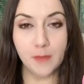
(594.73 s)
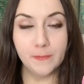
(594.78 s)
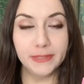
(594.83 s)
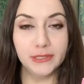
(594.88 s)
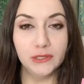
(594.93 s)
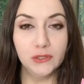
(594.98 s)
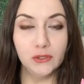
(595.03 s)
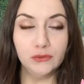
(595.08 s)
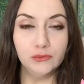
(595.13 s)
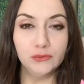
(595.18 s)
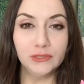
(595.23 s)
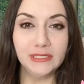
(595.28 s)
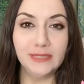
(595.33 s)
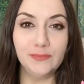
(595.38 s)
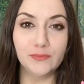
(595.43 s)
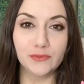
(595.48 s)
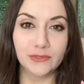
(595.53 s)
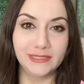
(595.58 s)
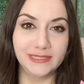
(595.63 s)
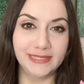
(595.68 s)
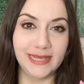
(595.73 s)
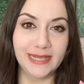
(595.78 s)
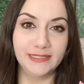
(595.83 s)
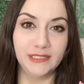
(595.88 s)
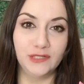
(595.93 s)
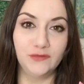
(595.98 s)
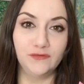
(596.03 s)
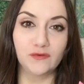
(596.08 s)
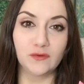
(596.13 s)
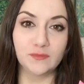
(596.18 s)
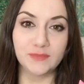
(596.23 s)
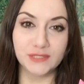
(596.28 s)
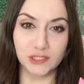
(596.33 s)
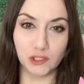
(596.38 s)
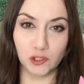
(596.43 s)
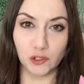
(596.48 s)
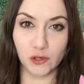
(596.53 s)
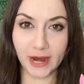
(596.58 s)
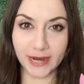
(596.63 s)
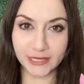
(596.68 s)
but not really protected from
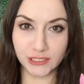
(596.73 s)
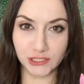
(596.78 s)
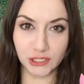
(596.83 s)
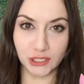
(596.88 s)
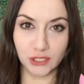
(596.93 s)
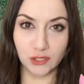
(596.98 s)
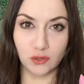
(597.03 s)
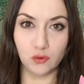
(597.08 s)
scratching